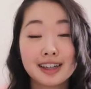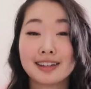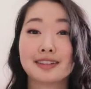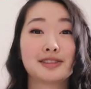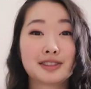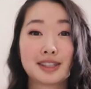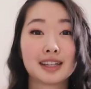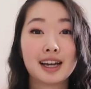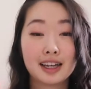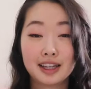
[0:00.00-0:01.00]
and it just
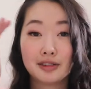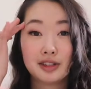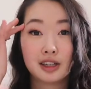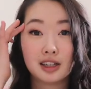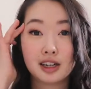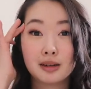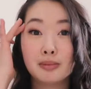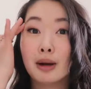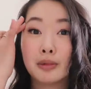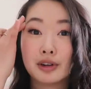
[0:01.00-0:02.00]
gives you a good
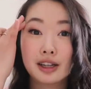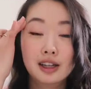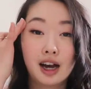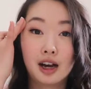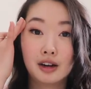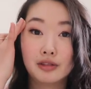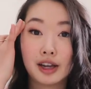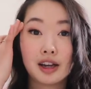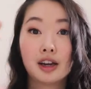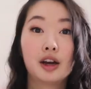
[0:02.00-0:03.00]
memory of
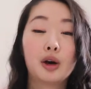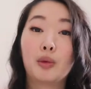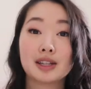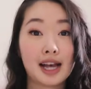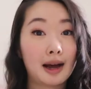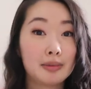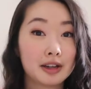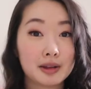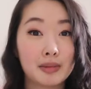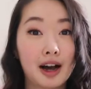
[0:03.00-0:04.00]
like what's
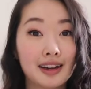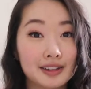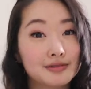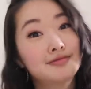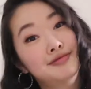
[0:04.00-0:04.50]
happening in the body.